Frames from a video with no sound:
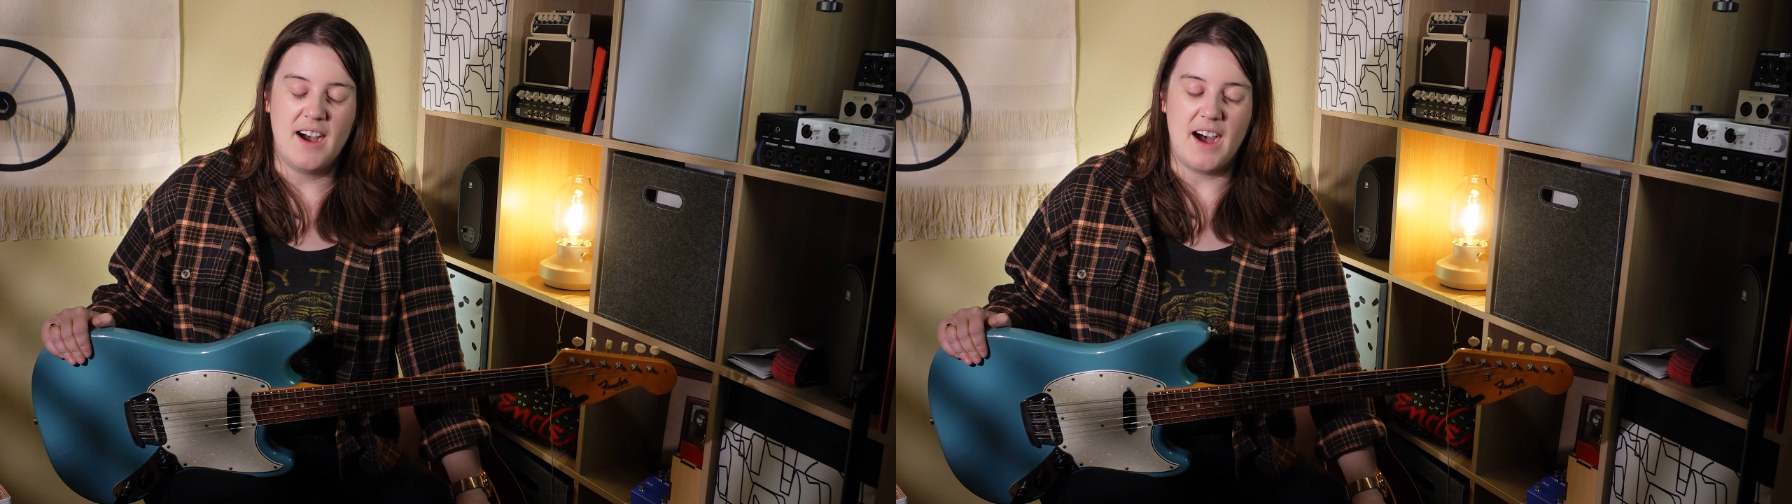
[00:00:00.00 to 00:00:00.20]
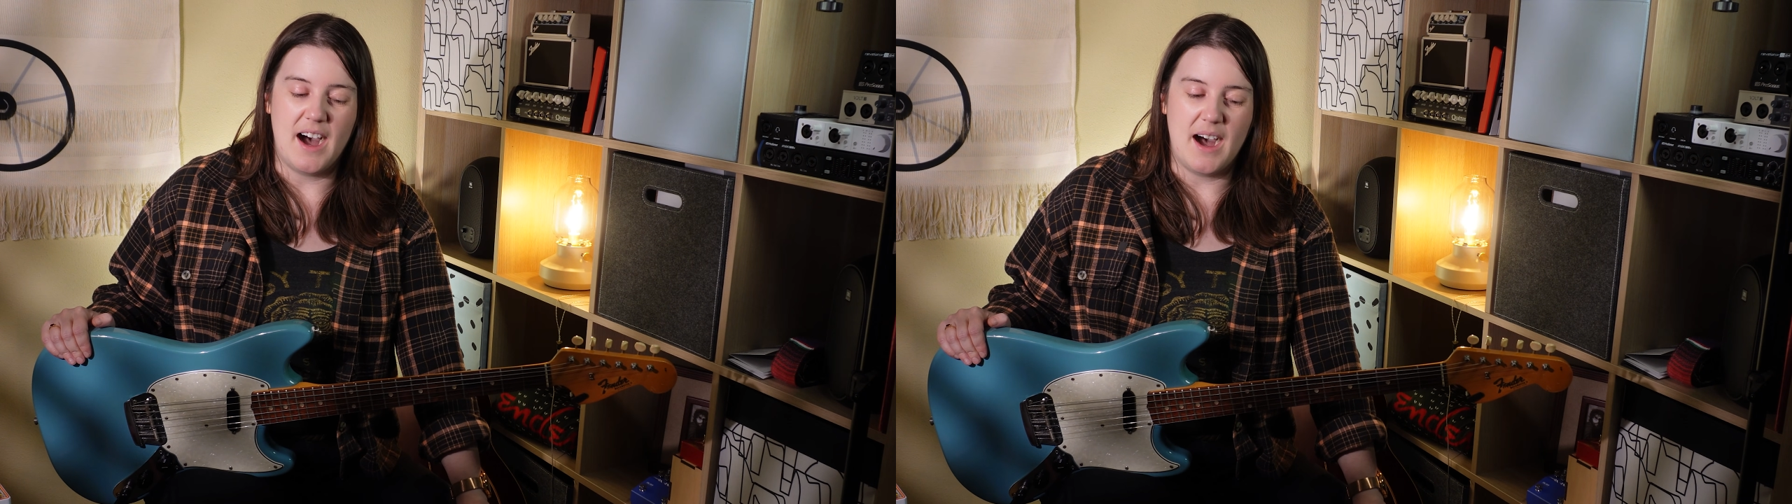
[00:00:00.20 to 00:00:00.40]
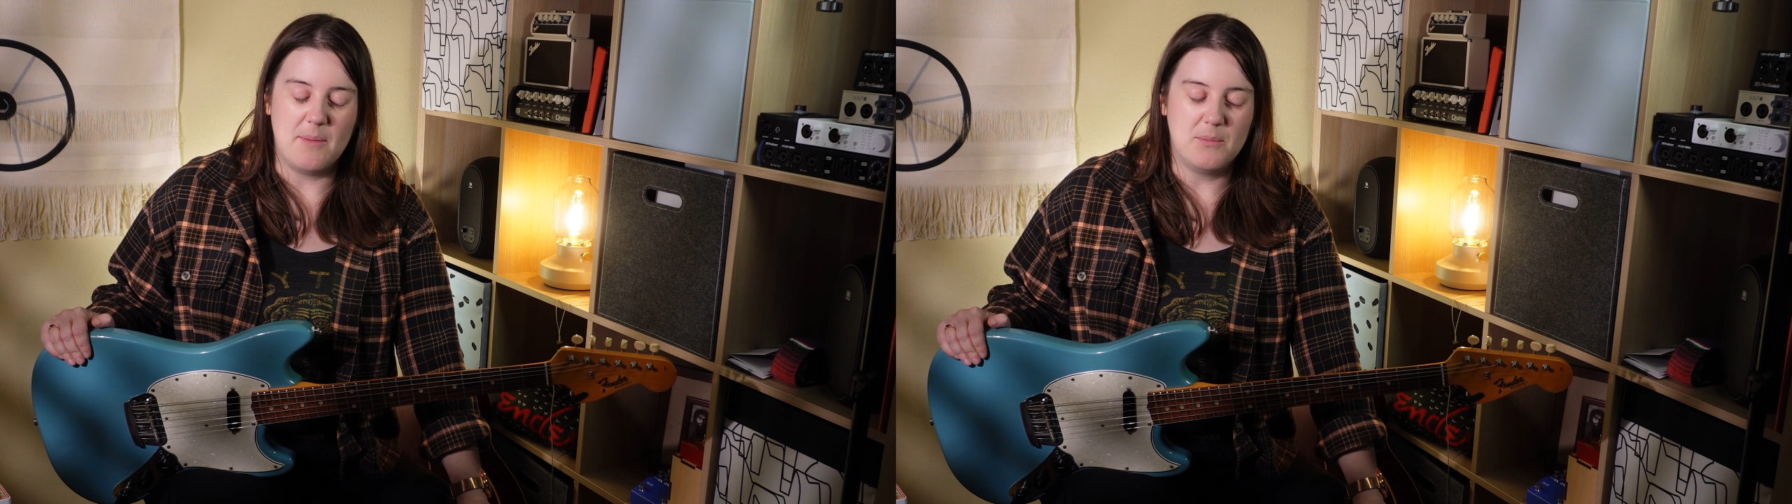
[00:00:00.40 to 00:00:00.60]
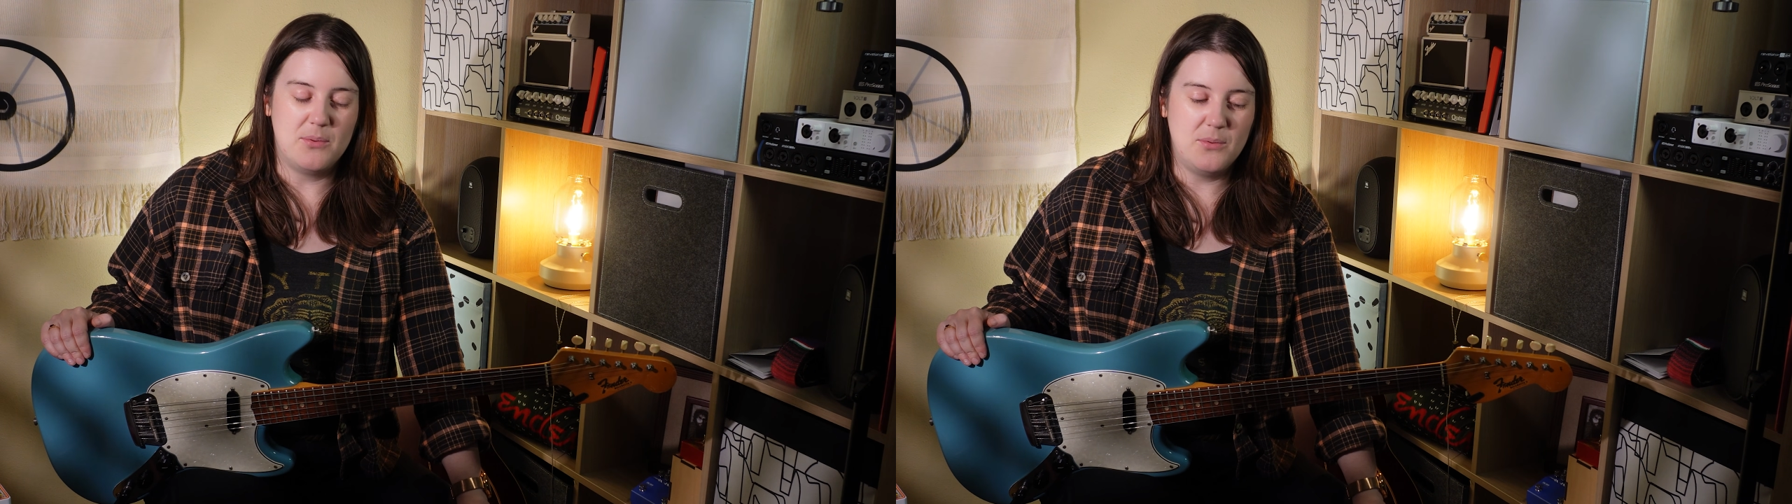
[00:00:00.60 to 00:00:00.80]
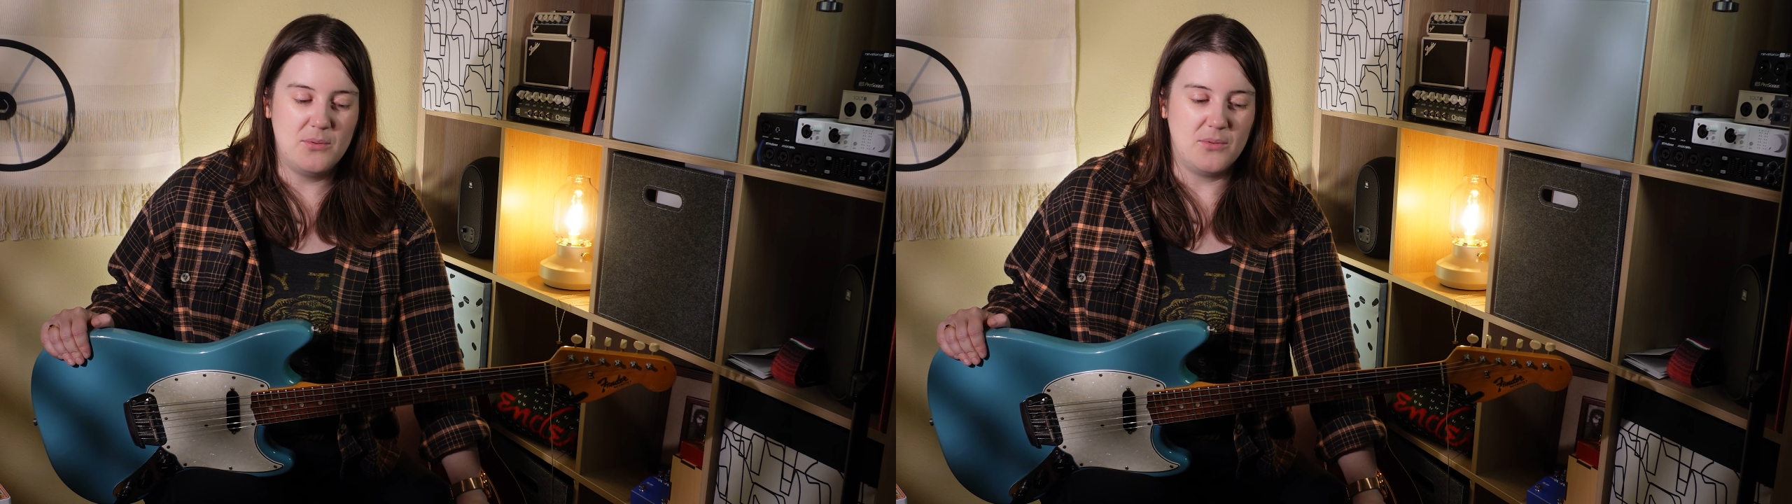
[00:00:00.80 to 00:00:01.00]

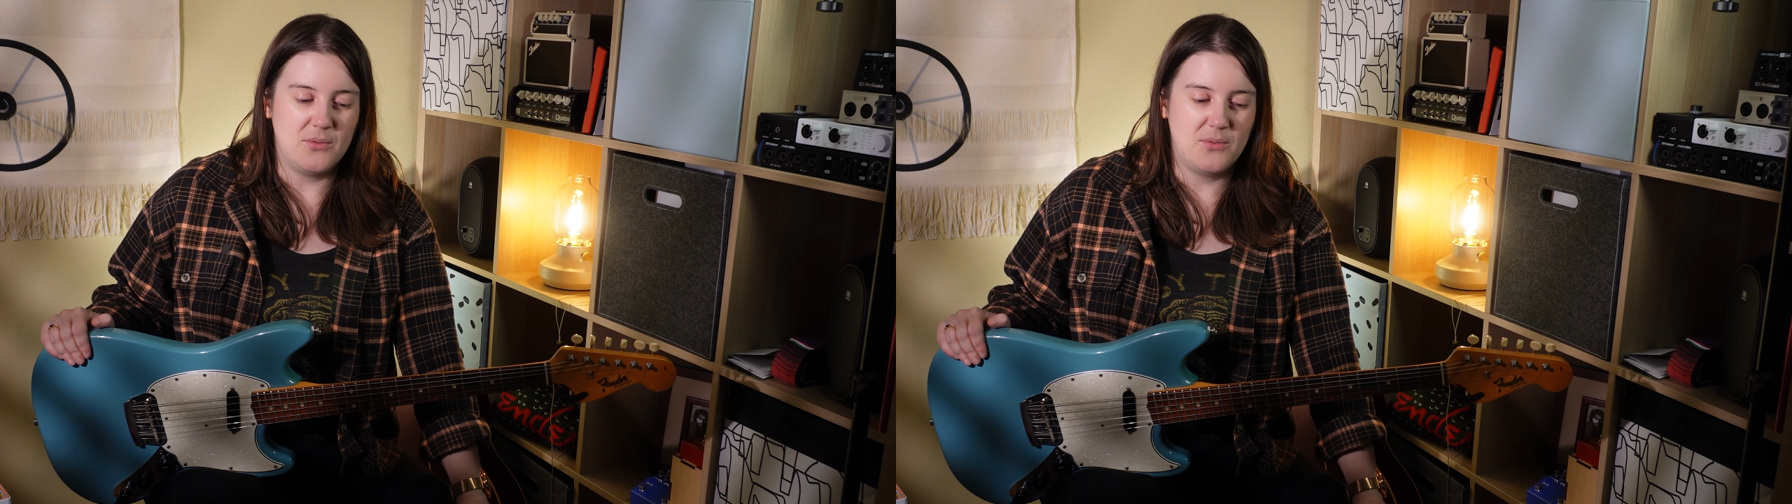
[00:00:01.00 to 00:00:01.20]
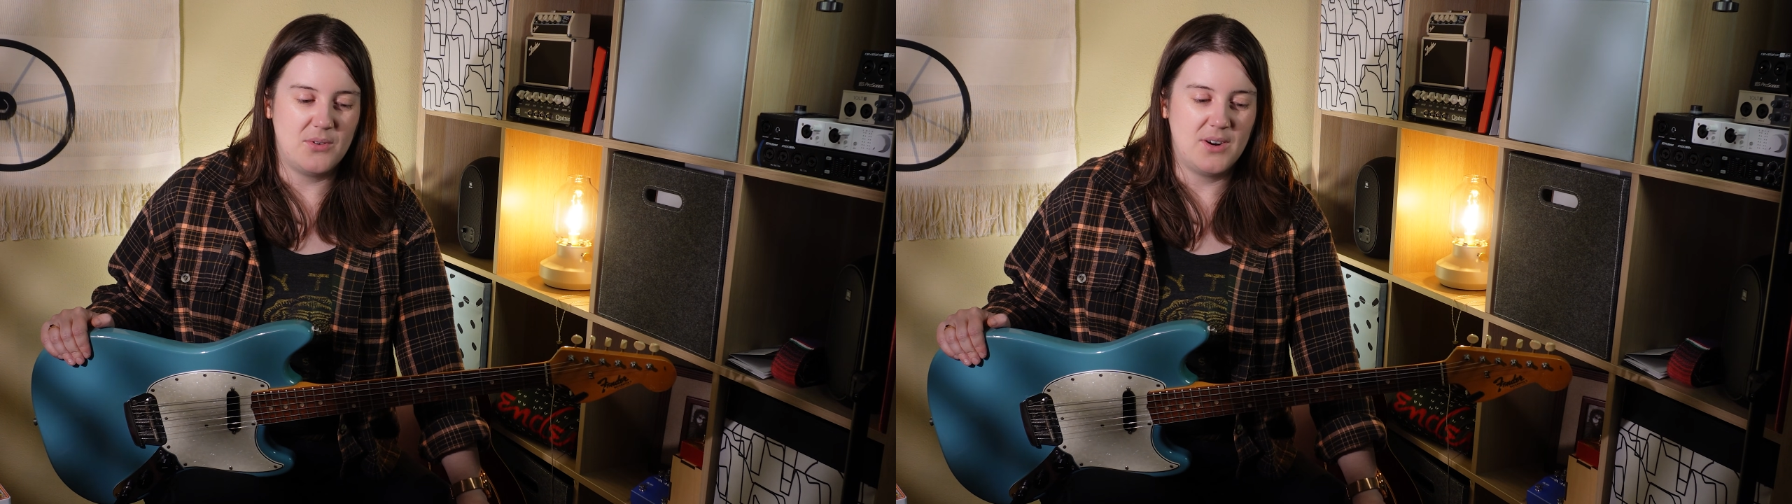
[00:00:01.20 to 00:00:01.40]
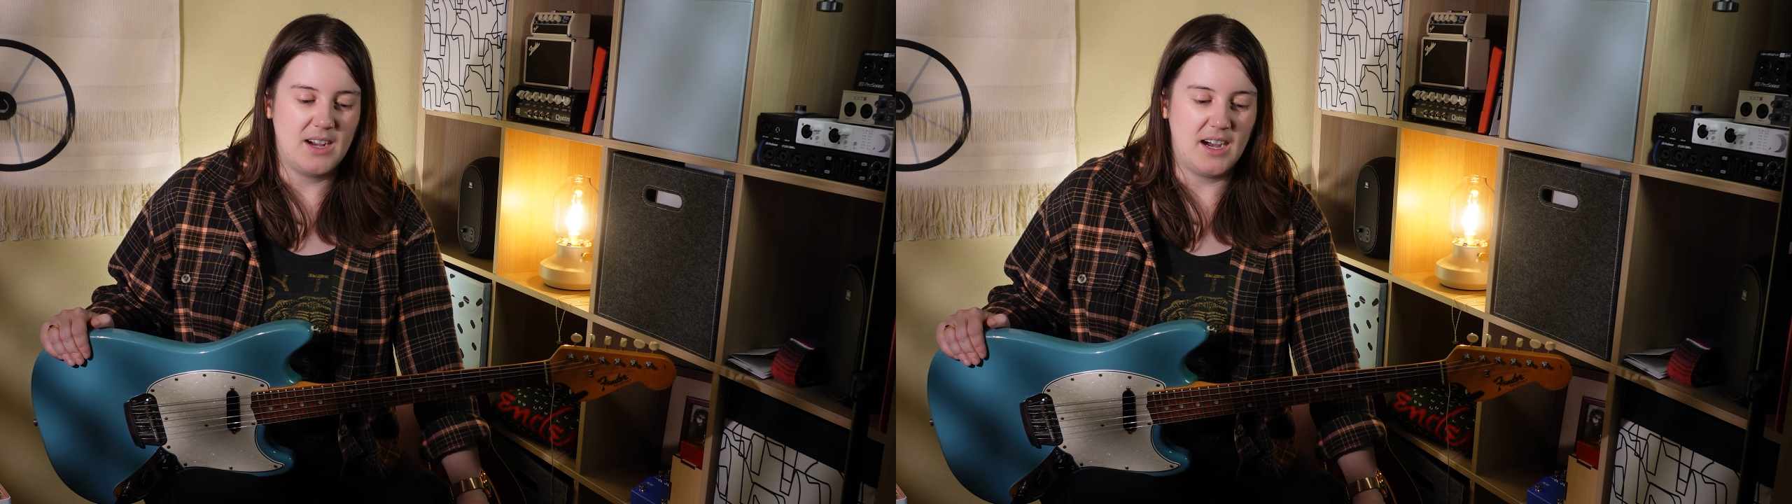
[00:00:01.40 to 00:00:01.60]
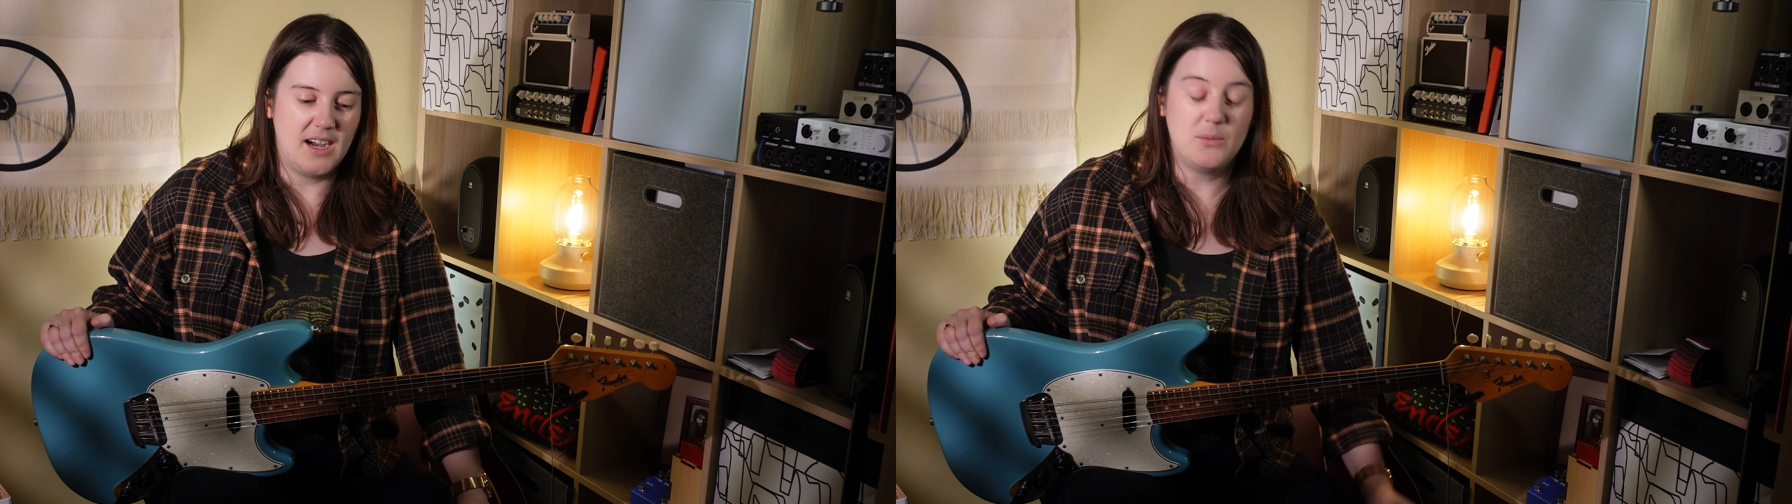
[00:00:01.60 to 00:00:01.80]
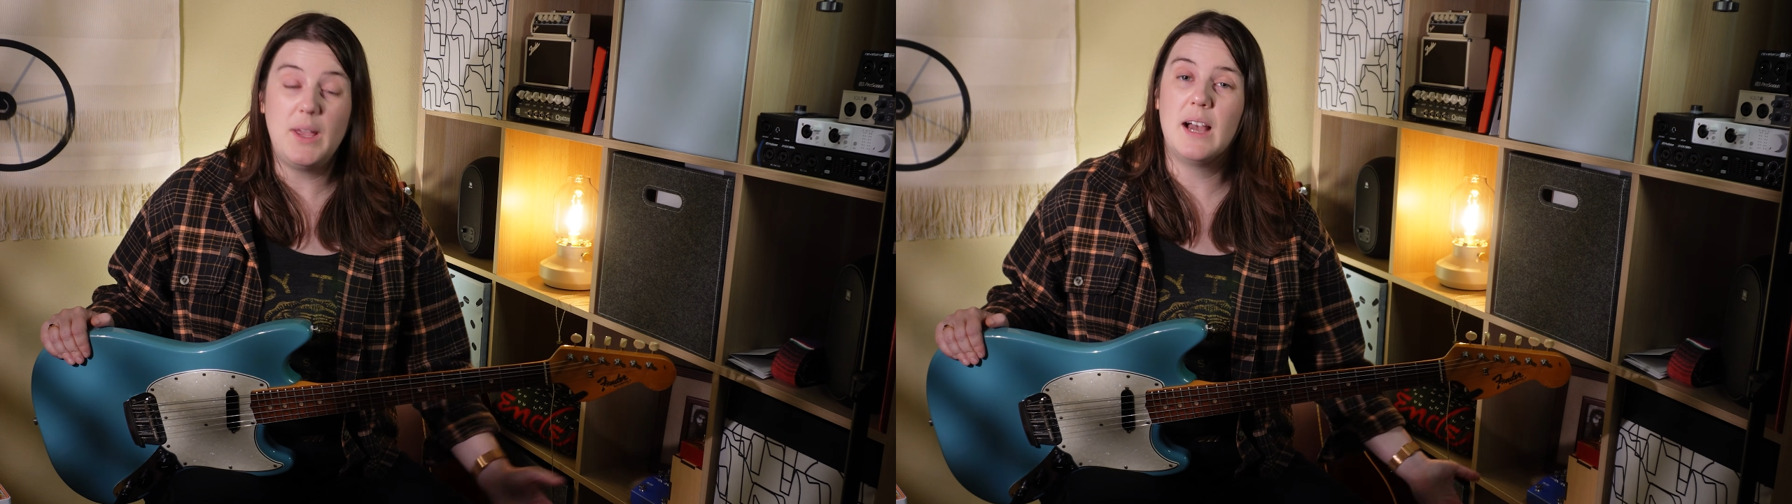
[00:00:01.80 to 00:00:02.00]

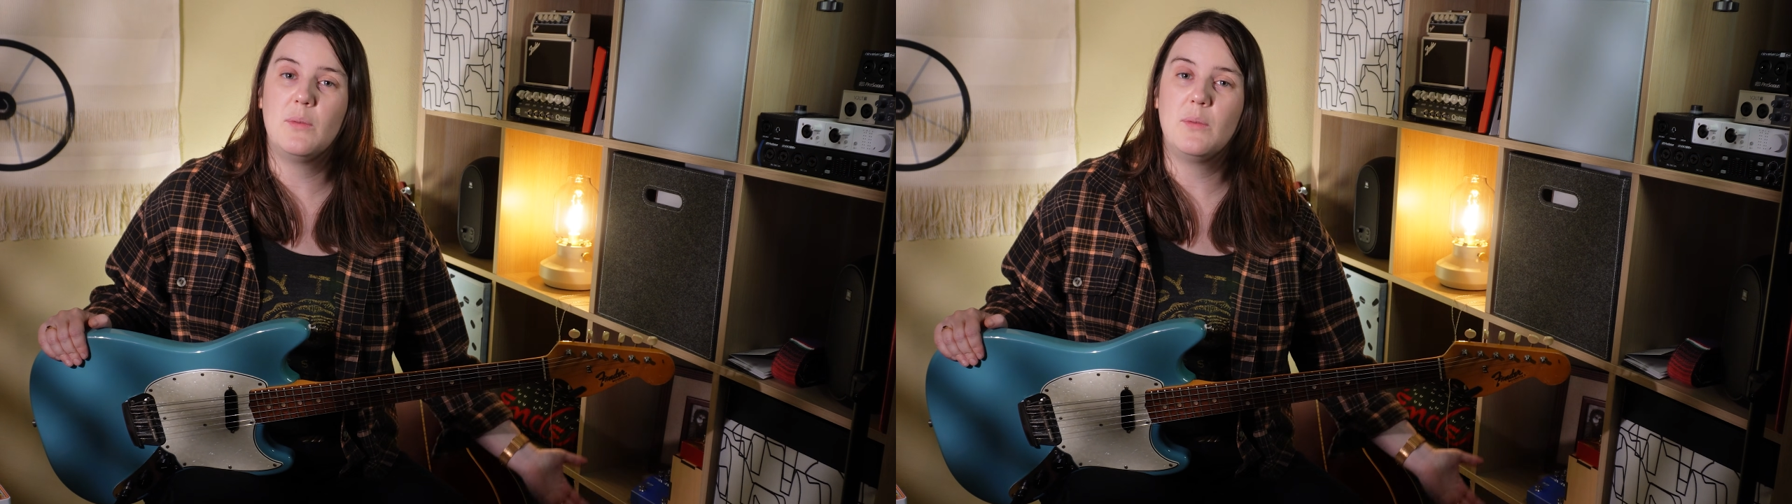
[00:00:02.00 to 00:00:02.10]
Yeah,